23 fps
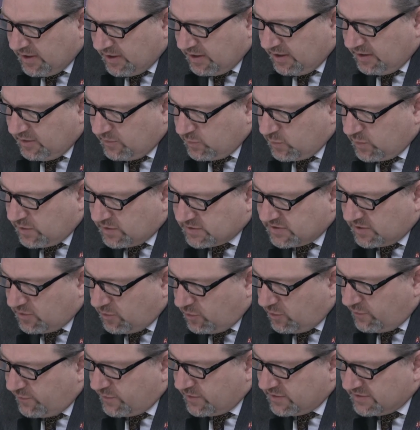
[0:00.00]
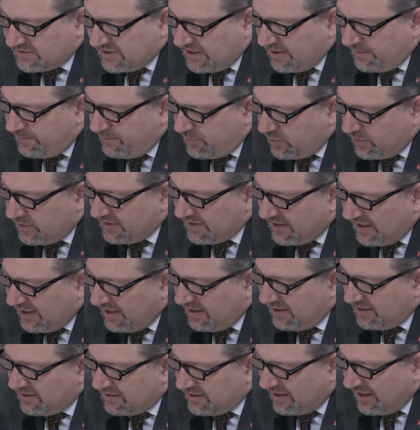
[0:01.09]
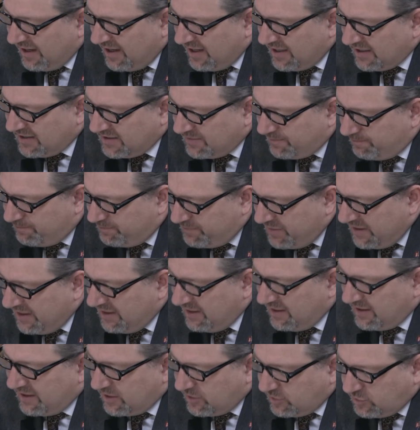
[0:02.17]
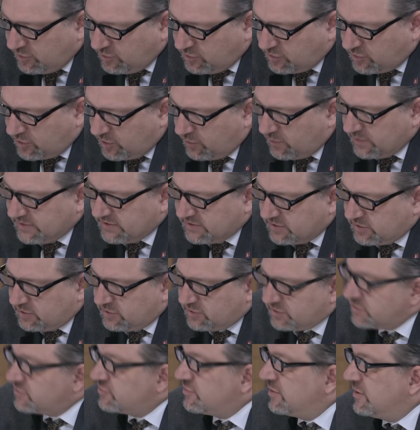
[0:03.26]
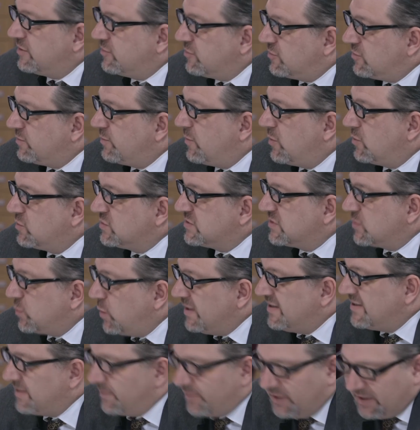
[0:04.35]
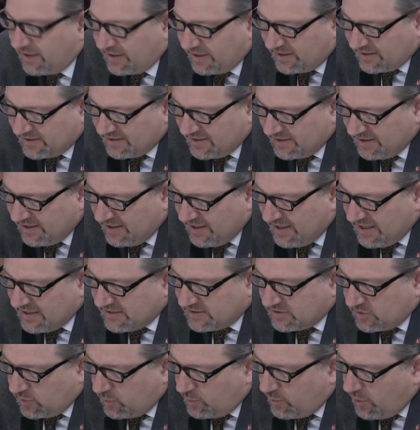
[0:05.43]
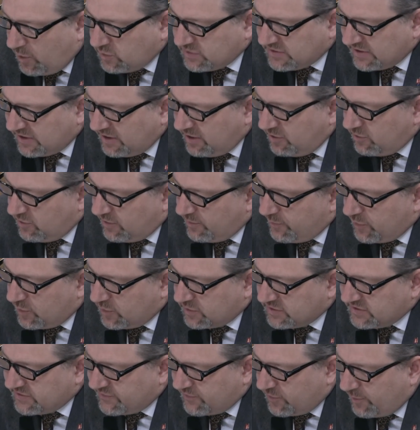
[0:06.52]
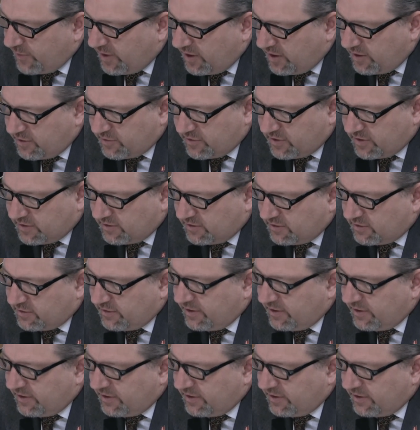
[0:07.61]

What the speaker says: it was over 10.8 billion euro, with total trade almost 20 billion. So most EU imports from Iran are